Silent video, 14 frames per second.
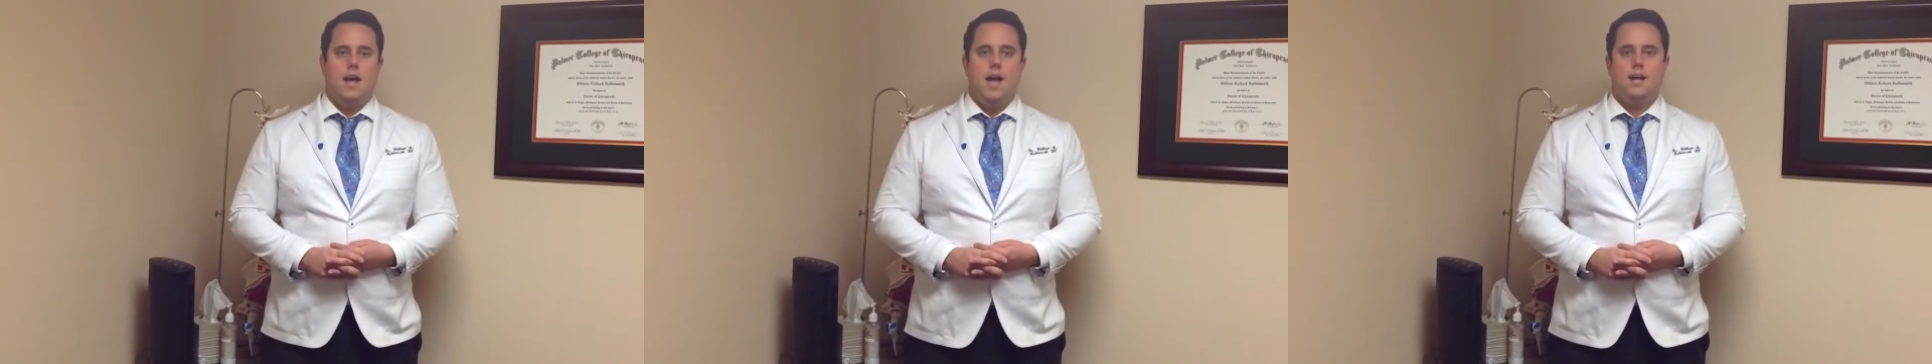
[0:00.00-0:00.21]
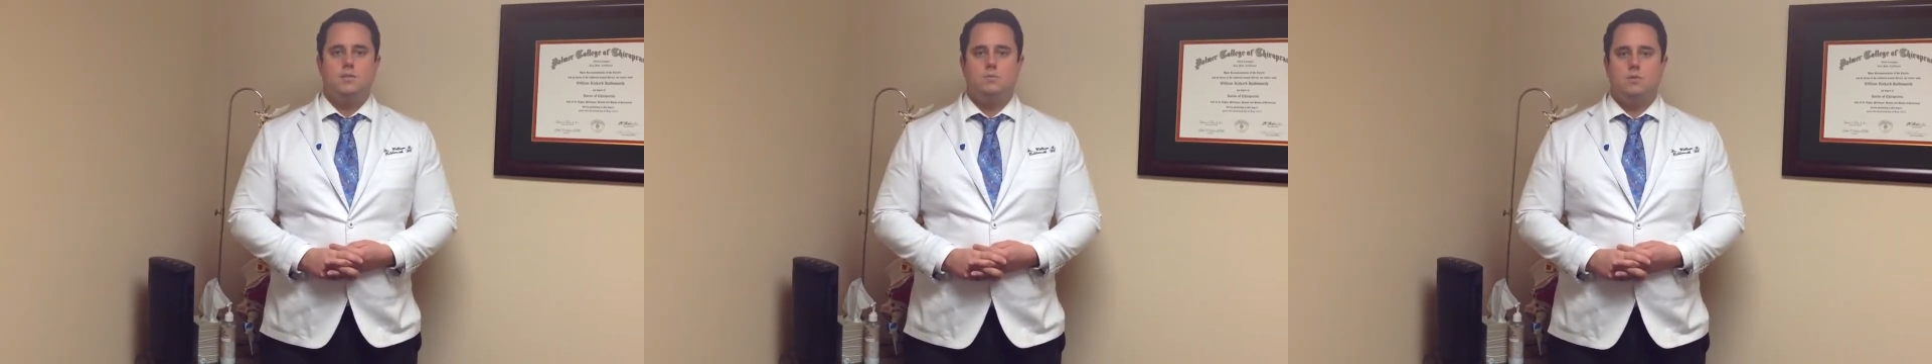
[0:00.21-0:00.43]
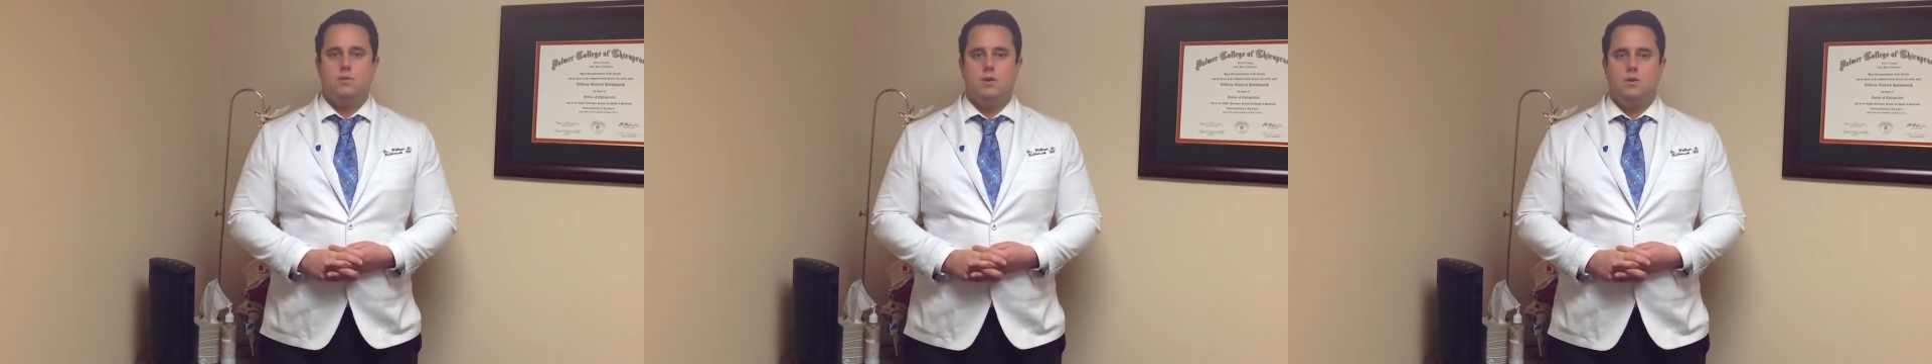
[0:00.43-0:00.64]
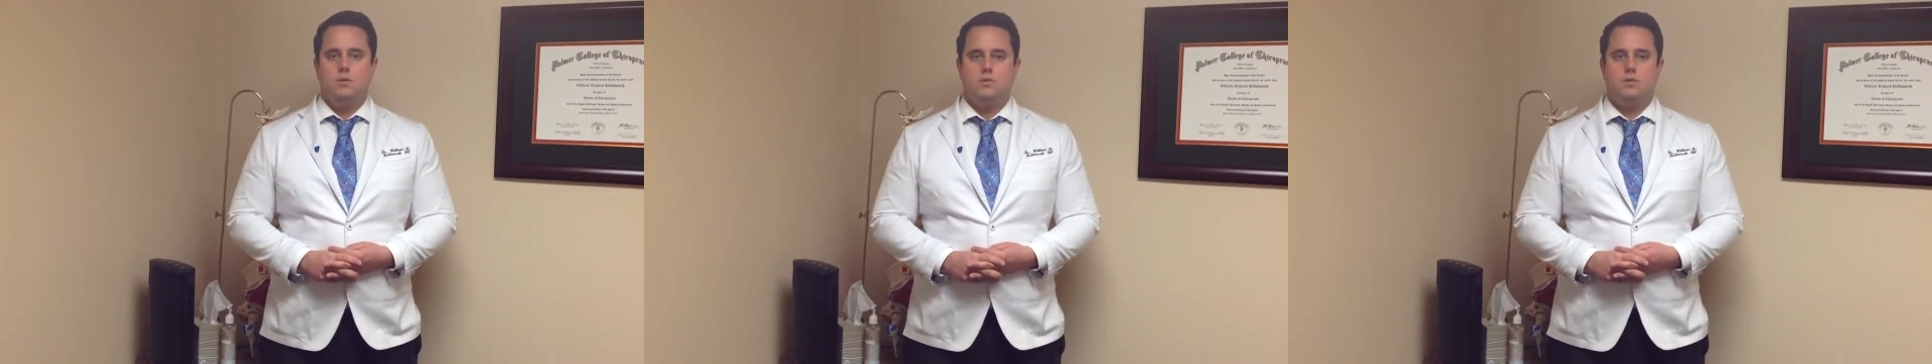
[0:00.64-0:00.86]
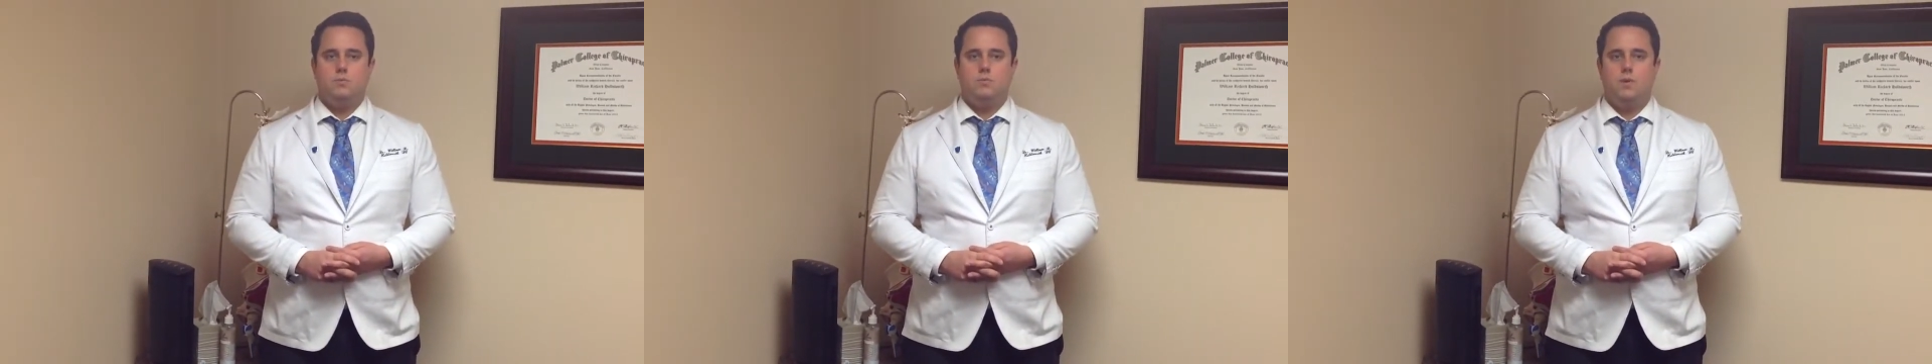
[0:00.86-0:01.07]
as were
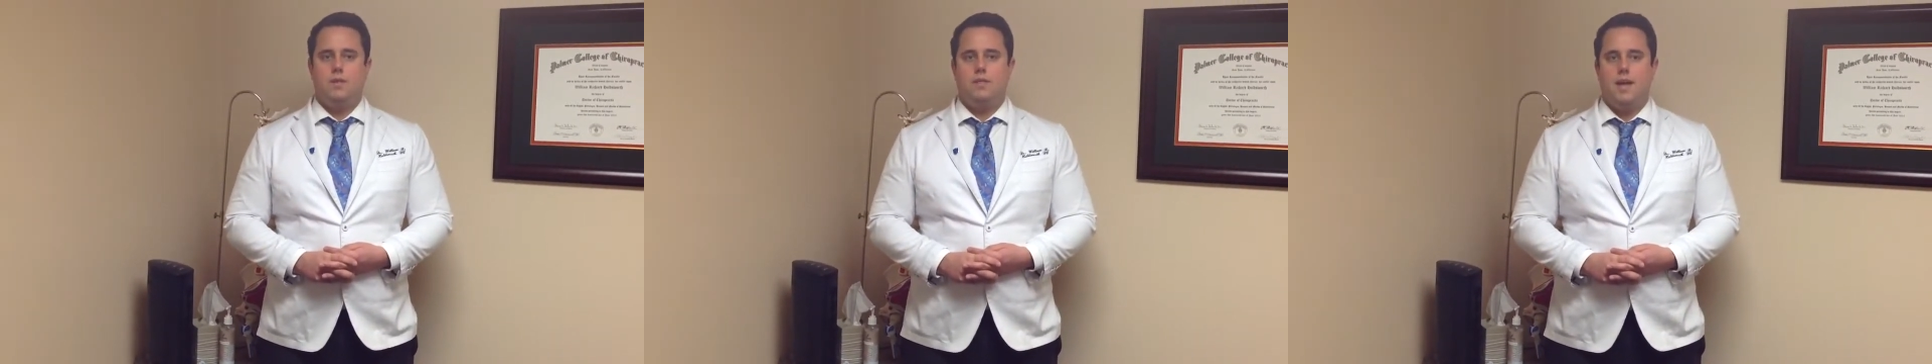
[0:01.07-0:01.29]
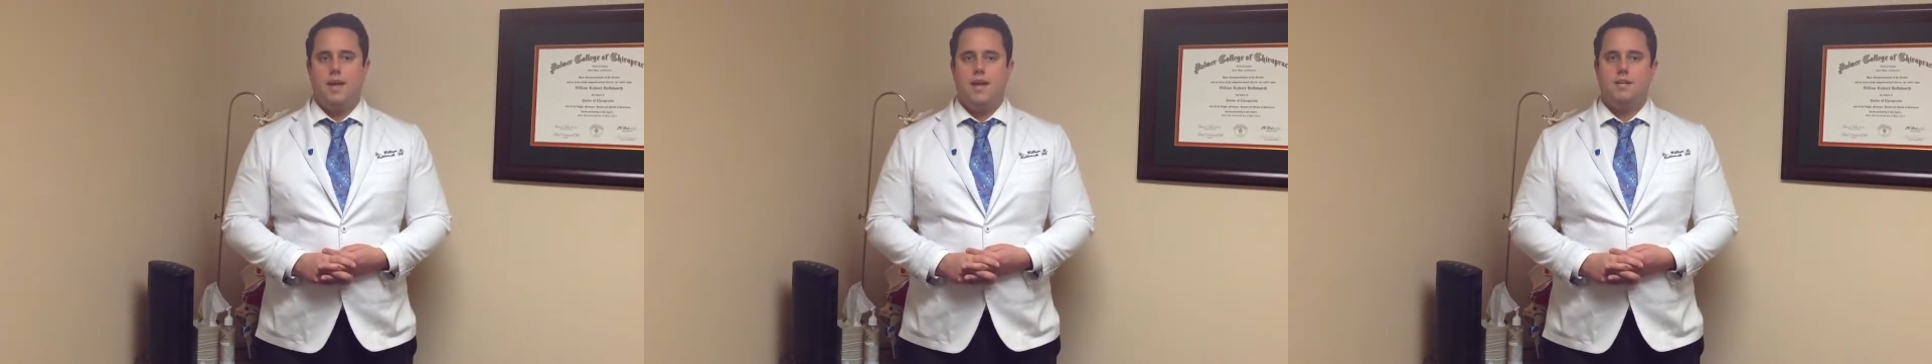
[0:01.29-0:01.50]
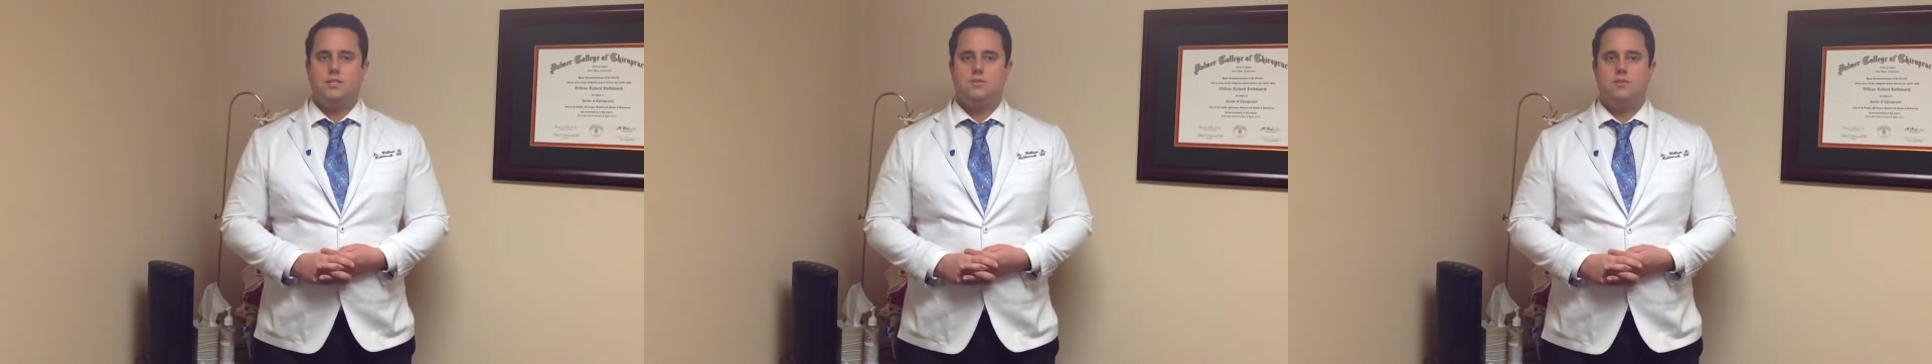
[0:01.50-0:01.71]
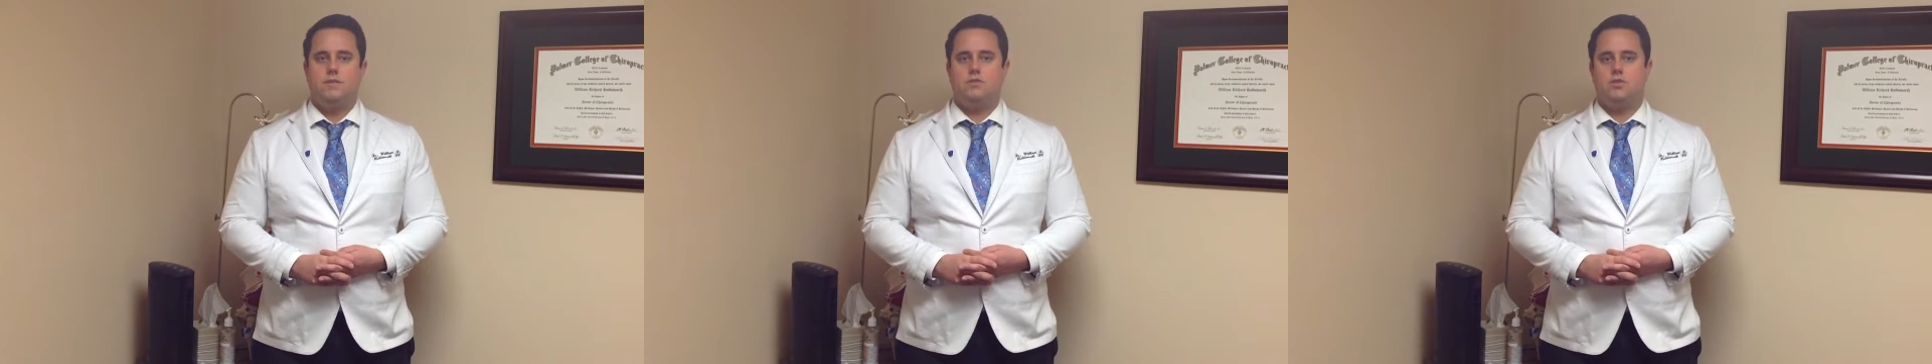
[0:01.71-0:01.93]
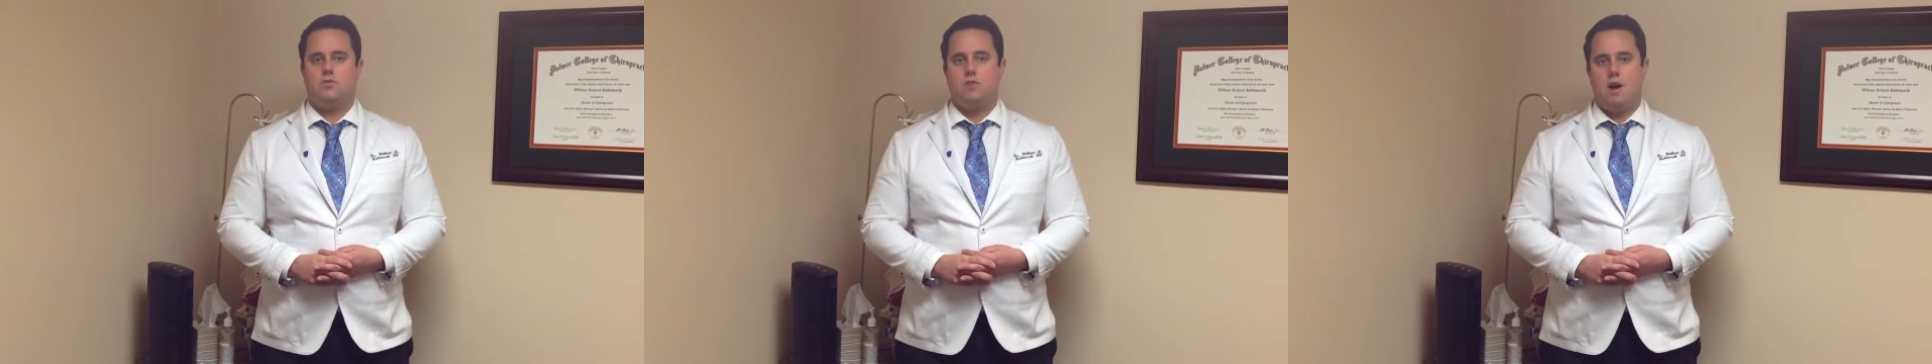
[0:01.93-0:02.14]
those with a history of
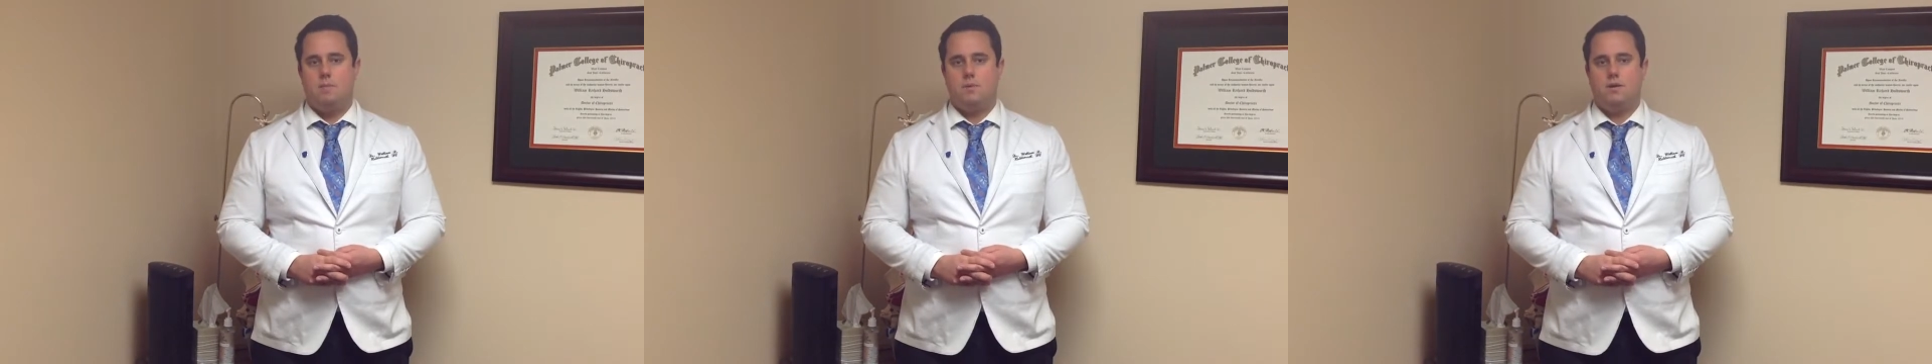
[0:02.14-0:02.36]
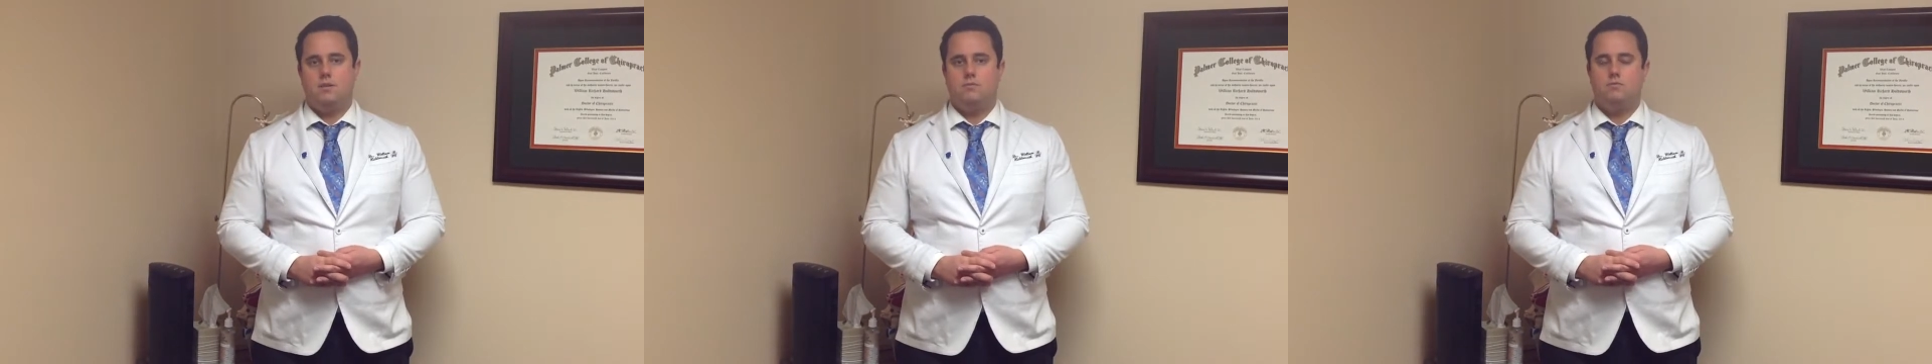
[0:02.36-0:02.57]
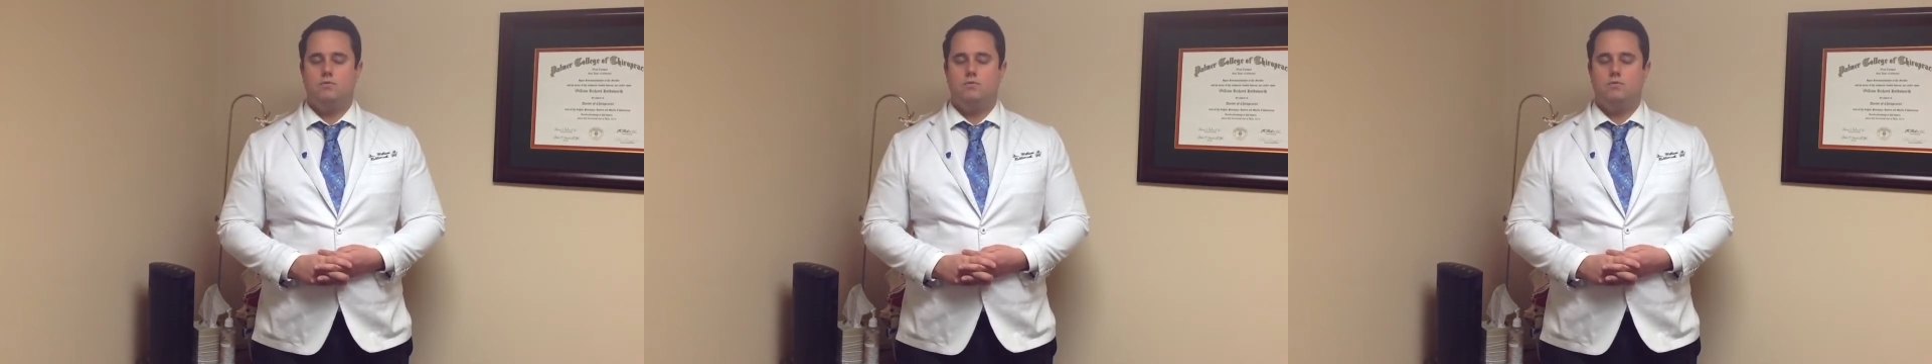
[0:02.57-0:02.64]
trauma,